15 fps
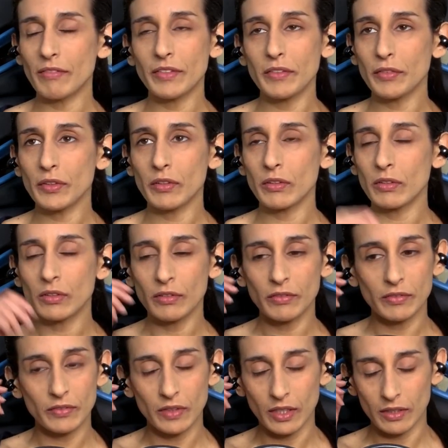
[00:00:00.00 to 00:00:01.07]
I've never heard
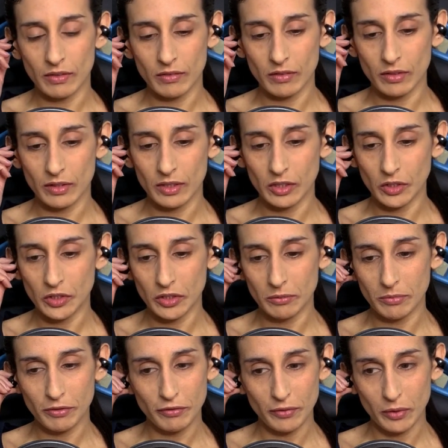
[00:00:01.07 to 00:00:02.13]
of that
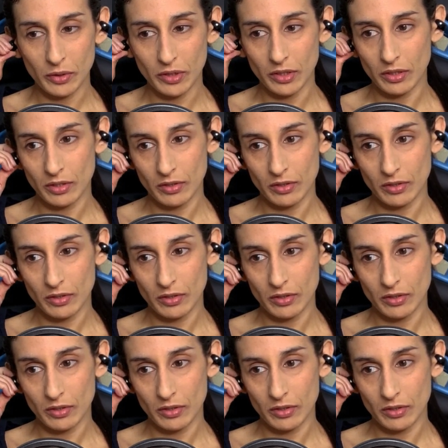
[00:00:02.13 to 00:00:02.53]
condition before.